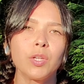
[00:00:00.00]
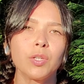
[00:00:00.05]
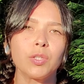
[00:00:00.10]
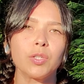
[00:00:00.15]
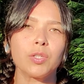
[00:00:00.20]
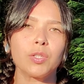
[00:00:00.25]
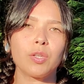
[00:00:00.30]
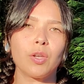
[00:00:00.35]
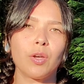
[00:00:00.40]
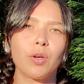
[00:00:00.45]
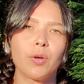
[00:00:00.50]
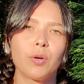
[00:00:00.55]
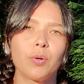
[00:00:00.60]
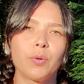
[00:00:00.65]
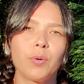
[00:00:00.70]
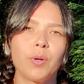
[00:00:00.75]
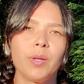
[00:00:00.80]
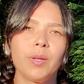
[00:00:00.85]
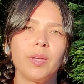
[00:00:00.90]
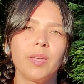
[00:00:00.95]

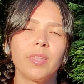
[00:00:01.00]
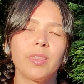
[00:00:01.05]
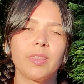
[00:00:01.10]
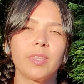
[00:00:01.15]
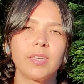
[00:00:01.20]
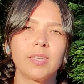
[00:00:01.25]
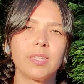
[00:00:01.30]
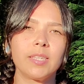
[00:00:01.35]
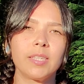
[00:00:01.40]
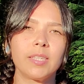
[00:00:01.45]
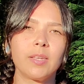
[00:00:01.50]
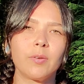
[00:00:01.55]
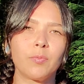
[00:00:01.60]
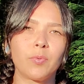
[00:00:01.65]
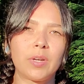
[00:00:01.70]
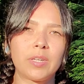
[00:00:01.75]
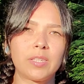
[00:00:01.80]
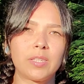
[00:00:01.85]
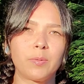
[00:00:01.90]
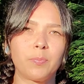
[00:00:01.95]
So this
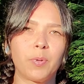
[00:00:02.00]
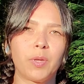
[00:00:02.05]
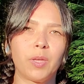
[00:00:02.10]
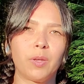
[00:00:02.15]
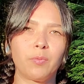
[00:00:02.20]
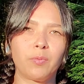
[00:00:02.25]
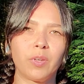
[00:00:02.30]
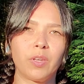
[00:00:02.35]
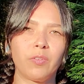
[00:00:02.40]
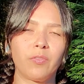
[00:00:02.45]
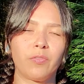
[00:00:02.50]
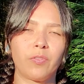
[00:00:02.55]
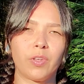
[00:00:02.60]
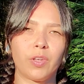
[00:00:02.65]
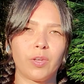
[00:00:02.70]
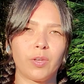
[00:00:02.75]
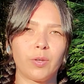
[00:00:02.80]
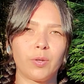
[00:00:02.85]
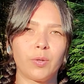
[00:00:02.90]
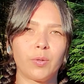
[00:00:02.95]
recipe
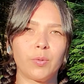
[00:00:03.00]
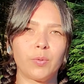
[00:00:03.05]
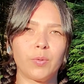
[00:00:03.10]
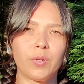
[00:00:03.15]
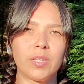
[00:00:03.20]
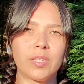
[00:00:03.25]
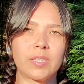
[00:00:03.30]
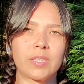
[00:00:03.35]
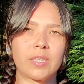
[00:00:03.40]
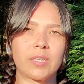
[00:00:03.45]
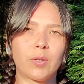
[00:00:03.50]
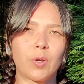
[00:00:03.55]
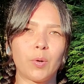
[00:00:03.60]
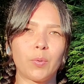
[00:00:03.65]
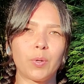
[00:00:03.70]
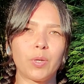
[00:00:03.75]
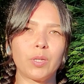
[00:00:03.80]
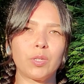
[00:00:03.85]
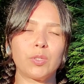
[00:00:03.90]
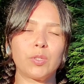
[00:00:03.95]
review is
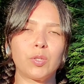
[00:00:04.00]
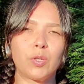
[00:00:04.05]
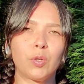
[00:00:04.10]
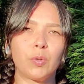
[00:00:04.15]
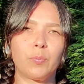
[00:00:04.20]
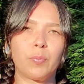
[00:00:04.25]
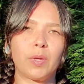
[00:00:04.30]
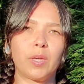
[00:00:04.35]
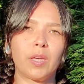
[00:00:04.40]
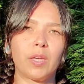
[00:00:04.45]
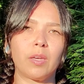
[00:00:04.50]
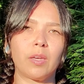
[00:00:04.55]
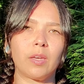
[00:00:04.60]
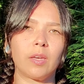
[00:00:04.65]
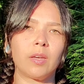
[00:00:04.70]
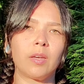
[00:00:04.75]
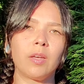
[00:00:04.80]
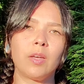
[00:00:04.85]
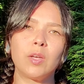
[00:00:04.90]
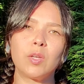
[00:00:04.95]
going to
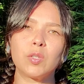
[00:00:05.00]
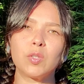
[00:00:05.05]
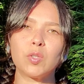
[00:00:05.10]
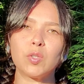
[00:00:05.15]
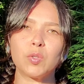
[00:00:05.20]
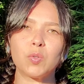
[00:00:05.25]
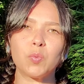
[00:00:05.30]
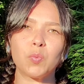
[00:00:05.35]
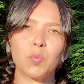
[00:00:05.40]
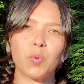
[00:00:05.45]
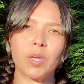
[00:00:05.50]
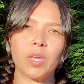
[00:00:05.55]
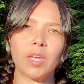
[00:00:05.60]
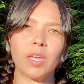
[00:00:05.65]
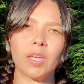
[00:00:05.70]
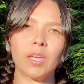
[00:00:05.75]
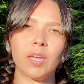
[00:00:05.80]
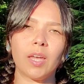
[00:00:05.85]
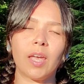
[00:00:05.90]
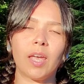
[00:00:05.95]
be
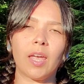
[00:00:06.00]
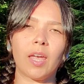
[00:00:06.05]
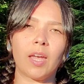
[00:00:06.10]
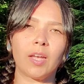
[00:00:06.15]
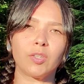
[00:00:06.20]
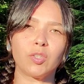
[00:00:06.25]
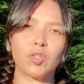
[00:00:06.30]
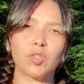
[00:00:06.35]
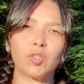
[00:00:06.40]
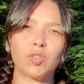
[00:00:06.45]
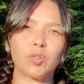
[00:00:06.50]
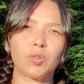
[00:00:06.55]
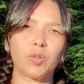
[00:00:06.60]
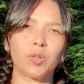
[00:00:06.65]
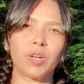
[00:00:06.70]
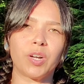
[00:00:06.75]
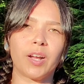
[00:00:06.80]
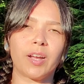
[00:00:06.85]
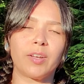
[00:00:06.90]
sweet and short.